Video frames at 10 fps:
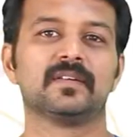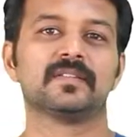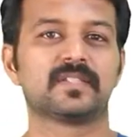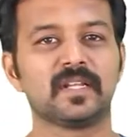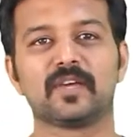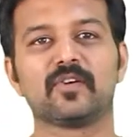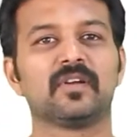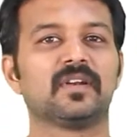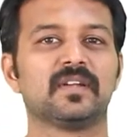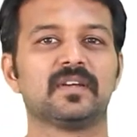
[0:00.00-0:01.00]

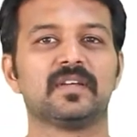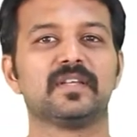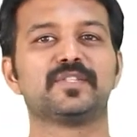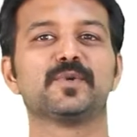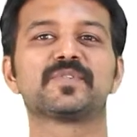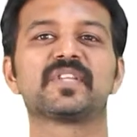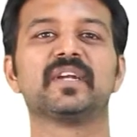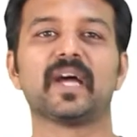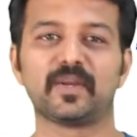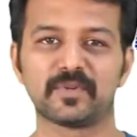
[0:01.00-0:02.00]
Silicon is used
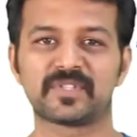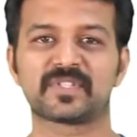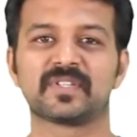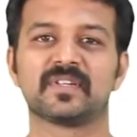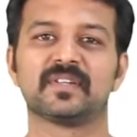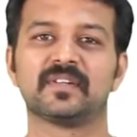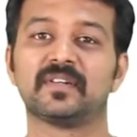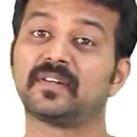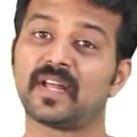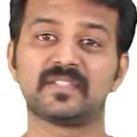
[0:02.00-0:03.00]
in diodes,
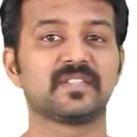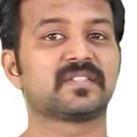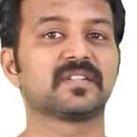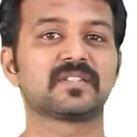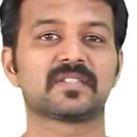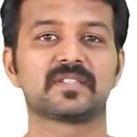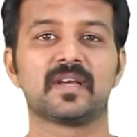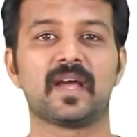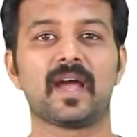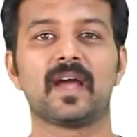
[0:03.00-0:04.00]
transistors,
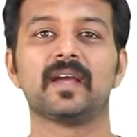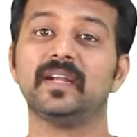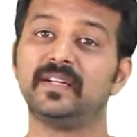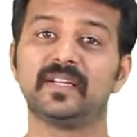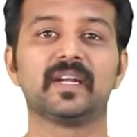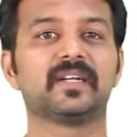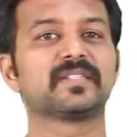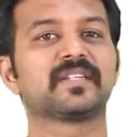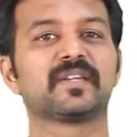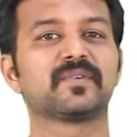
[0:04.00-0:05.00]
integrated
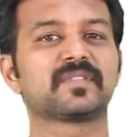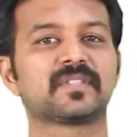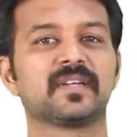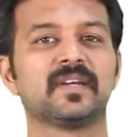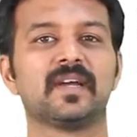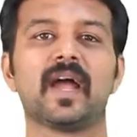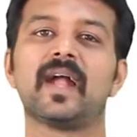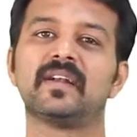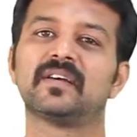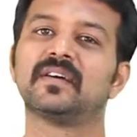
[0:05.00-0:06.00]
circuits
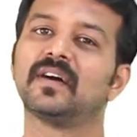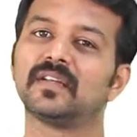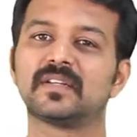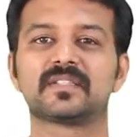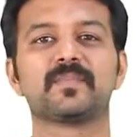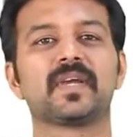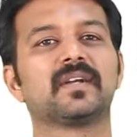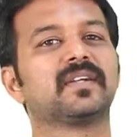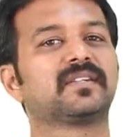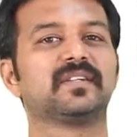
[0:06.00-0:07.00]
and other
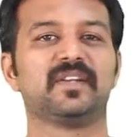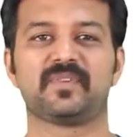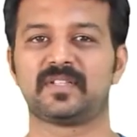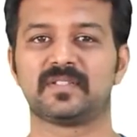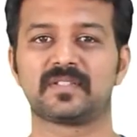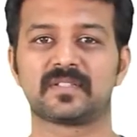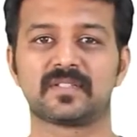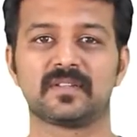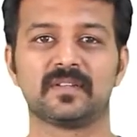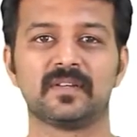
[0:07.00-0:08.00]
semiconductor
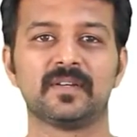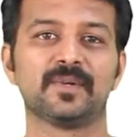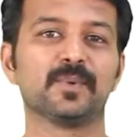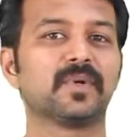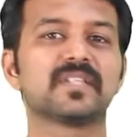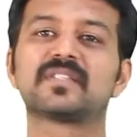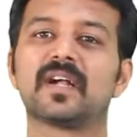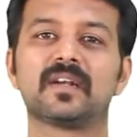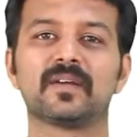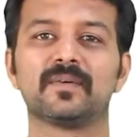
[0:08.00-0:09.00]
devices. Notice
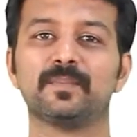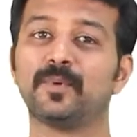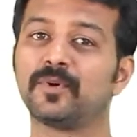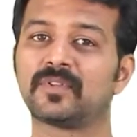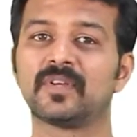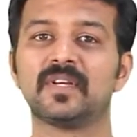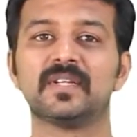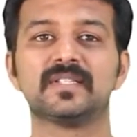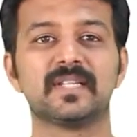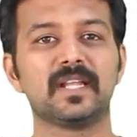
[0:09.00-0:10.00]
that both
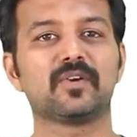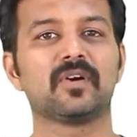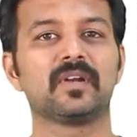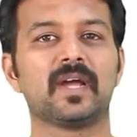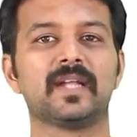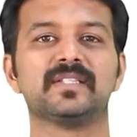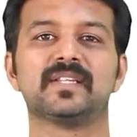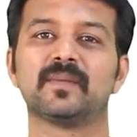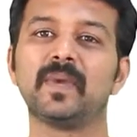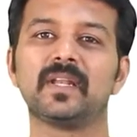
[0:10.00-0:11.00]
silicon and
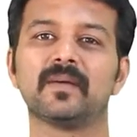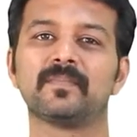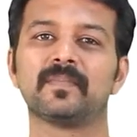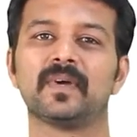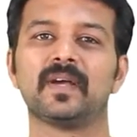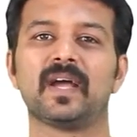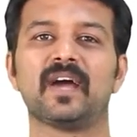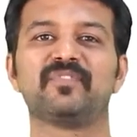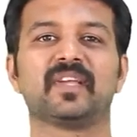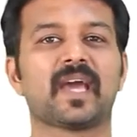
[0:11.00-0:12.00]
germanium
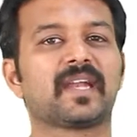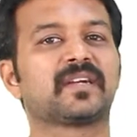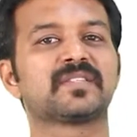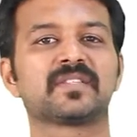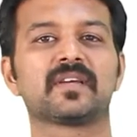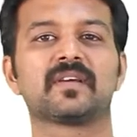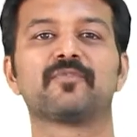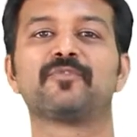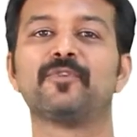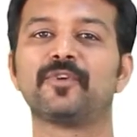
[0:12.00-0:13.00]
have the characteristic
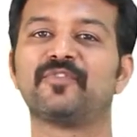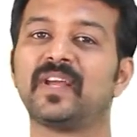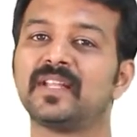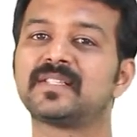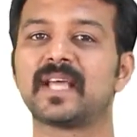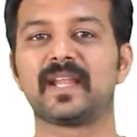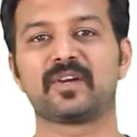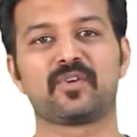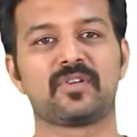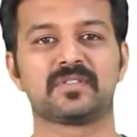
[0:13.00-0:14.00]
4 valence
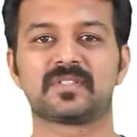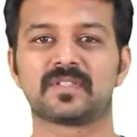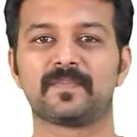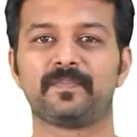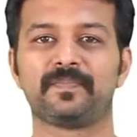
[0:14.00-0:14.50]
electrons.